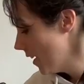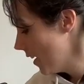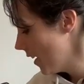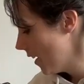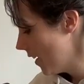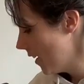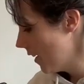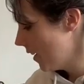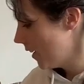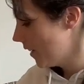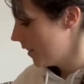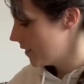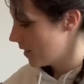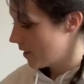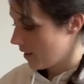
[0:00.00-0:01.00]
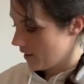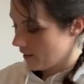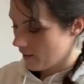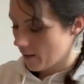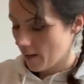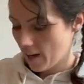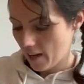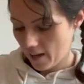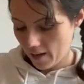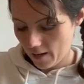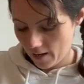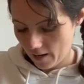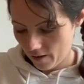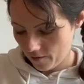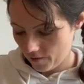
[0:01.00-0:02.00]
And then I
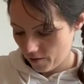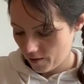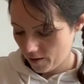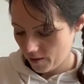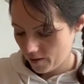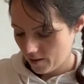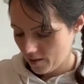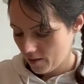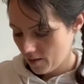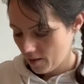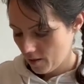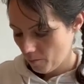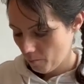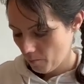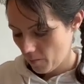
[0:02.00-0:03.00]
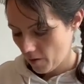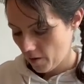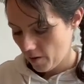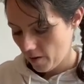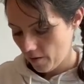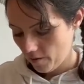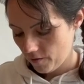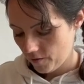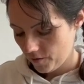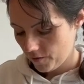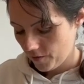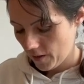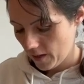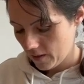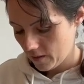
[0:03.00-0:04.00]
have my
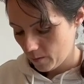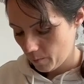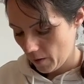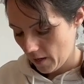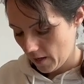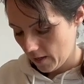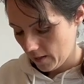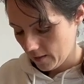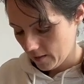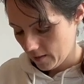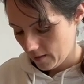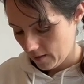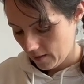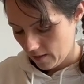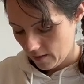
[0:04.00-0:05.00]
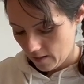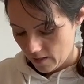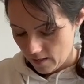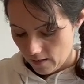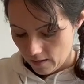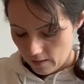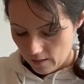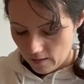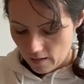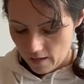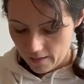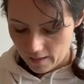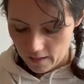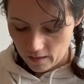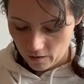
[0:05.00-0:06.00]
face paint.
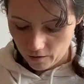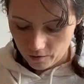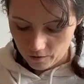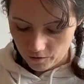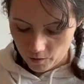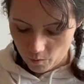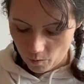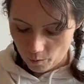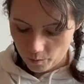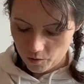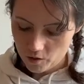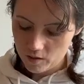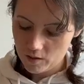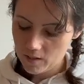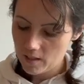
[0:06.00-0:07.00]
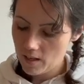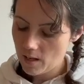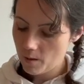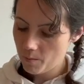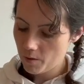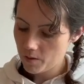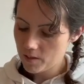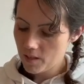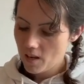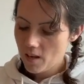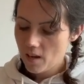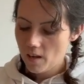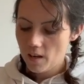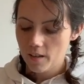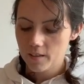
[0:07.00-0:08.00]
Again, I've got a few options here because
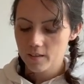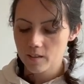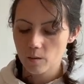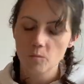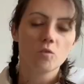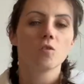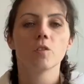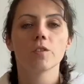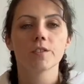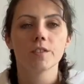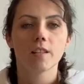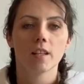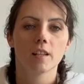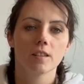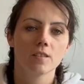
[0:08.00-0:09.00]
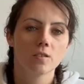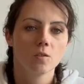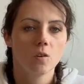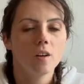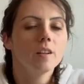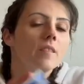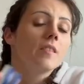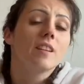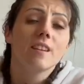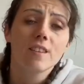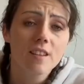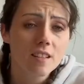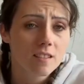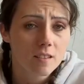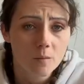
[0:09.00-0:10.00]
in some shots, skeletal. I mean, the
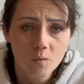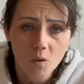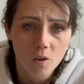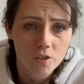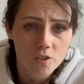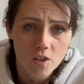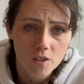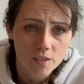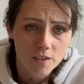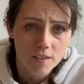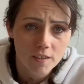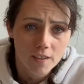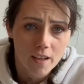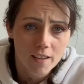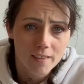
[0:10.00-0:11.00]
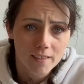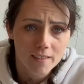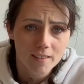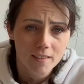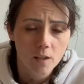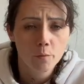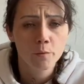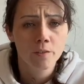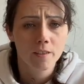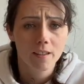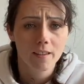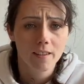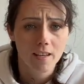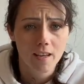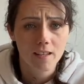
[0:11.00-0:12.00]
thing is, I'm not a child of the 80s. I was in
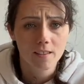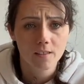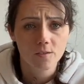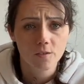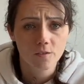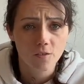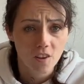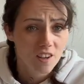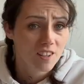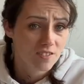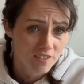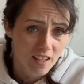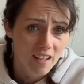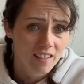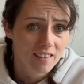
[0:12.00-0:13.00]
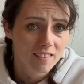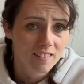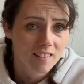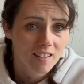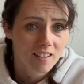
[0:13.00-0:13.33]
the 80s for 5 days.